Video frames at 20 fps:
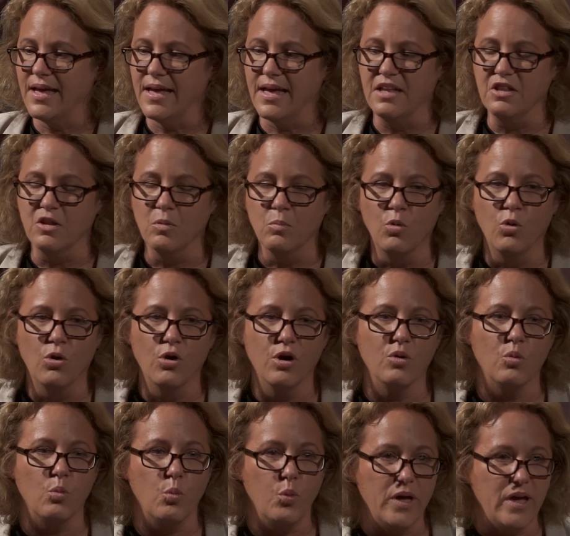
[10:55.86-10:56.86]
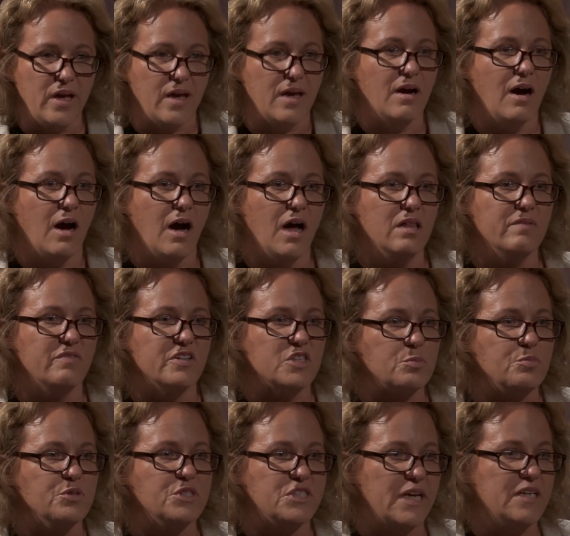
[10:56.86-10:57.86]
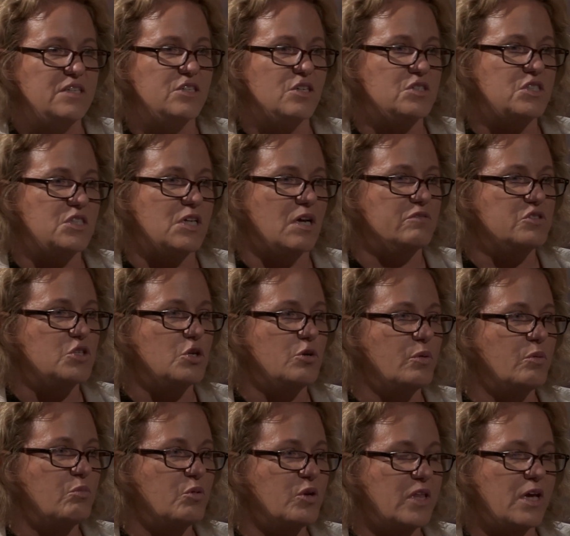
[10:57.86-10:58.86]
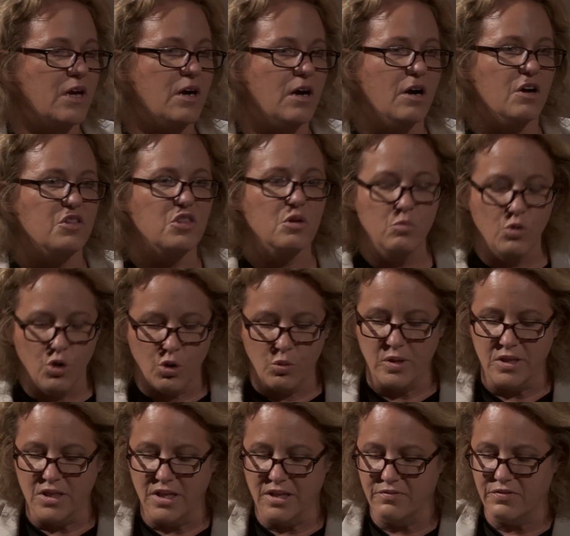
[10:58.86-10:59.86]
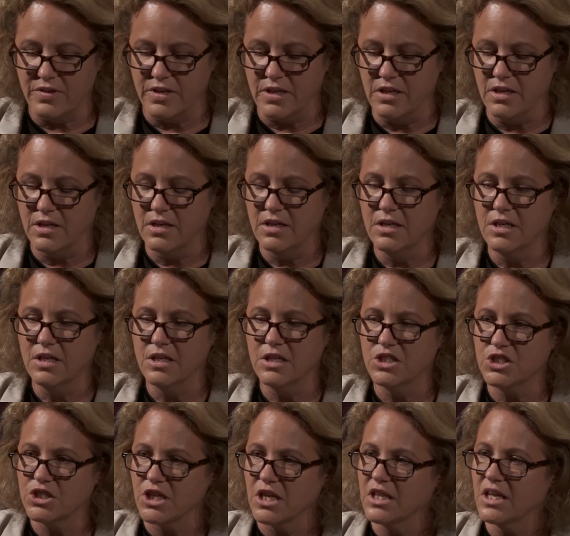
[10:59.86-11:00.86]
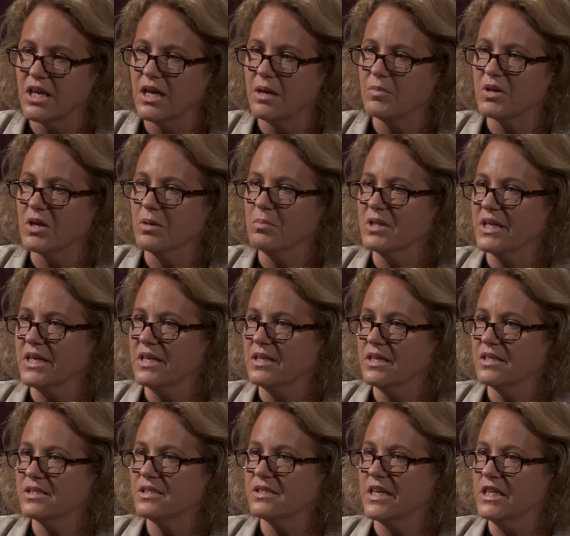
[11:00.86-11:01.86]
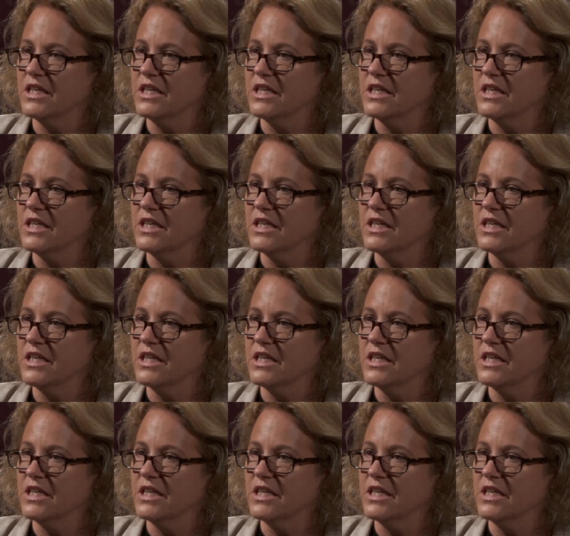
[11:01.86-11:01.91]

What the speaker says: And the more we, all of us, present ourselves who we really are, the more we live in shalem, completeness,